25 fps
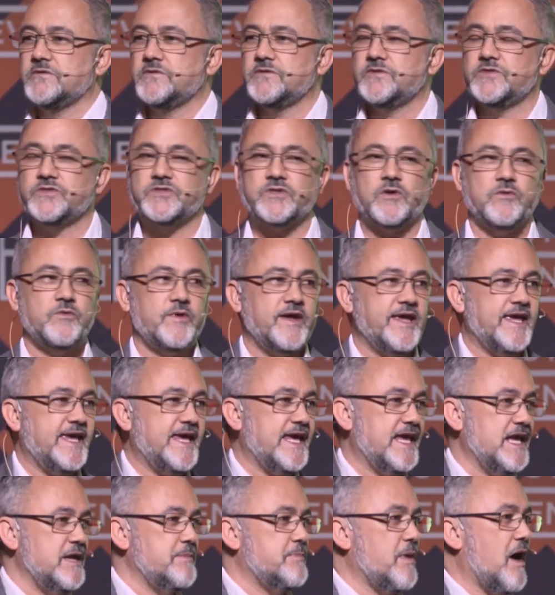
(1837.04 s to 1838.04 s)
So
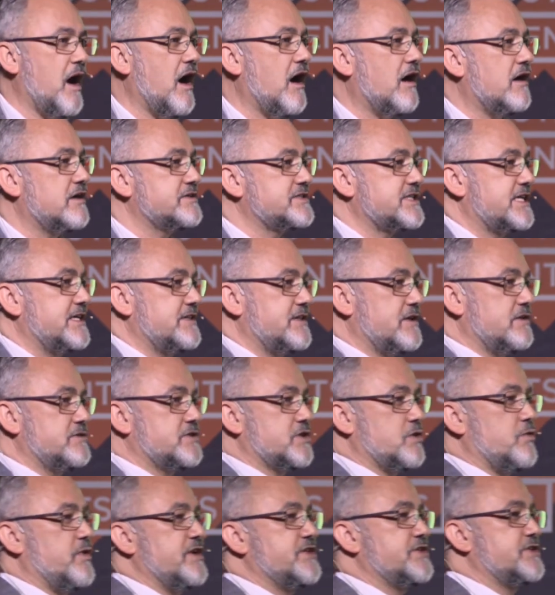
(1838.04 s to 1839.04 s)
keep asking those
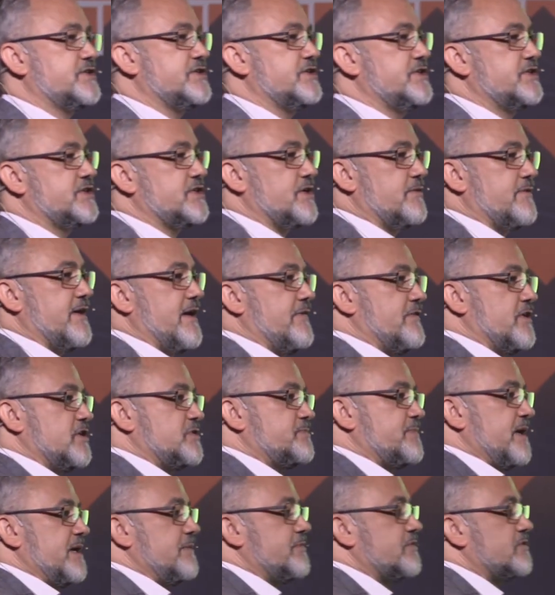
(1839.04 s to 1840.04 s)
questions around those
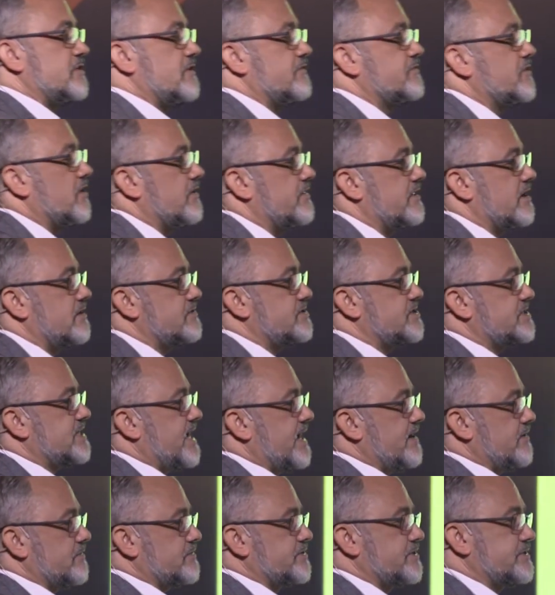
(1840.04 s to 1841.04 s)
people that have got those
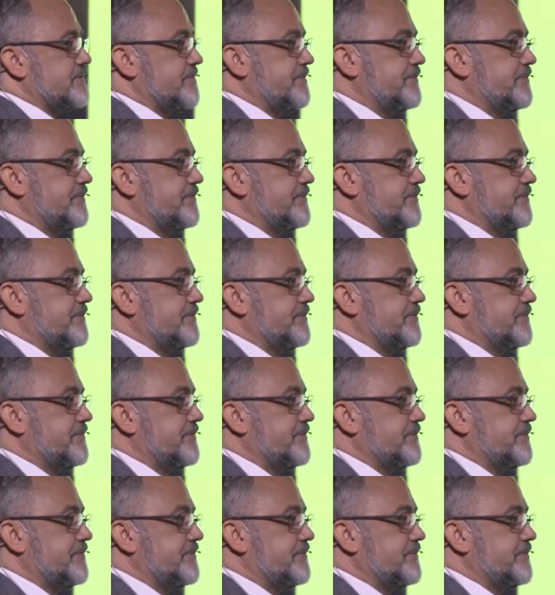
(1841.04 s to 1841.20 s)
sales.